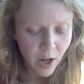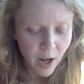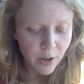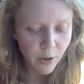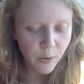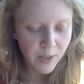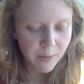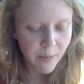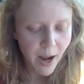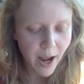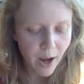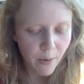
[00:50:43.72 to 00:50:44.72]
Those we
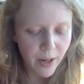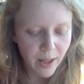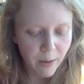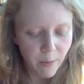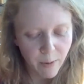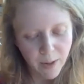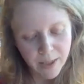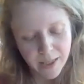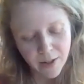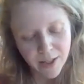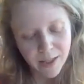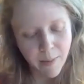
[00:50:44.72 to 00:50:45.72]
smile with when we
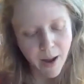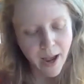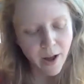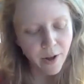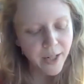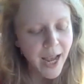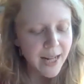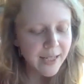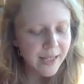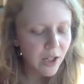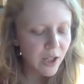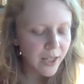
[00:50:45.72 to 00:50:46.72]
still smiled and
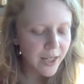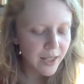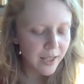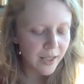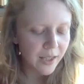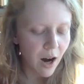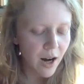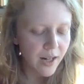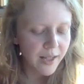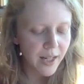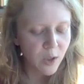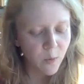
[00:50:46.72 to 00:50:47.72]
still looked at the
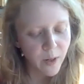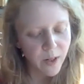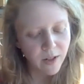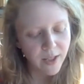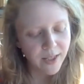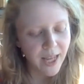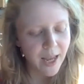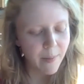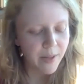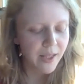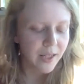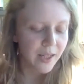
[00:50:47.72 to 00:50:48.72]
stars that twinkled the same
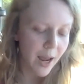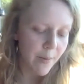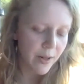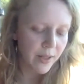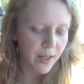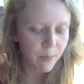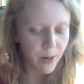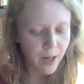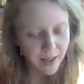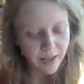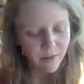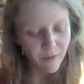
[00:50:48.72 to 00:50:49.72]
as the diamonds on the
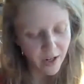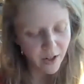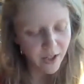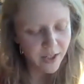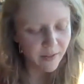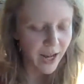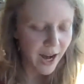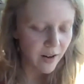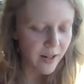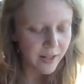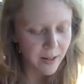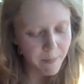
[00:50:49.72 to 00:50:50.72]
breadless fingers of
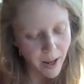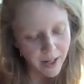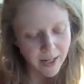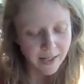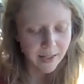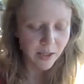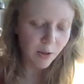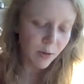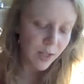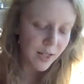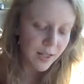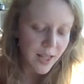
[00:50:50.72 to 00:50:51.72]
Karens and Beckys and
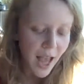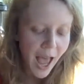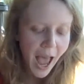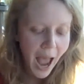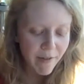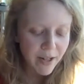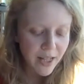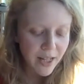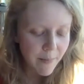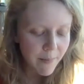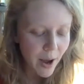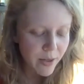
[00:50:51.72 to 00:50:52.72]
Susans, everything
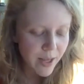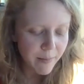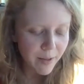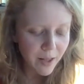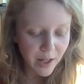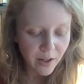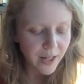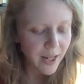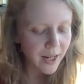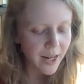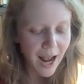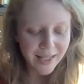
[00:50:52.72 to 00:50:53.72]
about them glittering
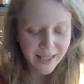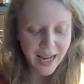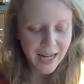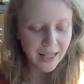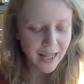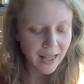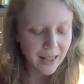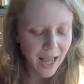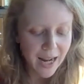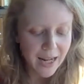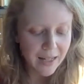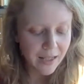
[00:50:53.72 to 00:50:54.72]
and cascading like
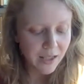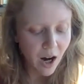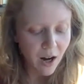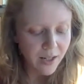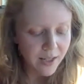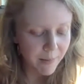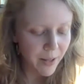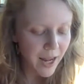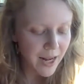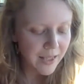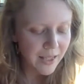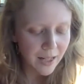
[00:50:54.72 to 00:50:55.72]
light and stars and
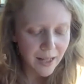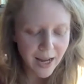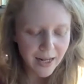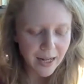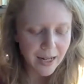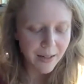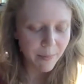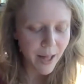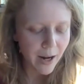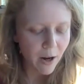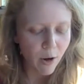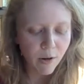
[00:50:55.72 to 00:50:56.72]
planets colliding into
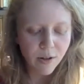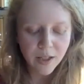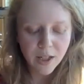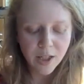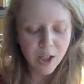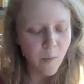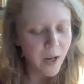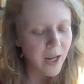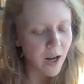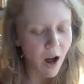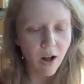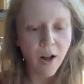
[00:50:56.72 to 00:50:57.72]
black holes consuming
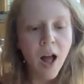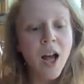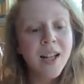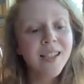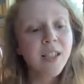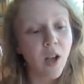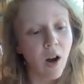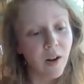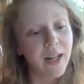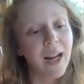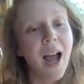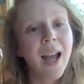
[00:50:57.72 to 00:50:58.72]
it all.
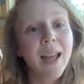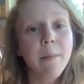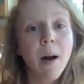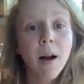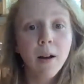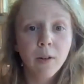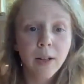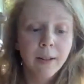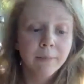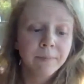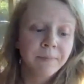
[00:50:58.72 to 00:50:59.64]
Sorry, I am hungry.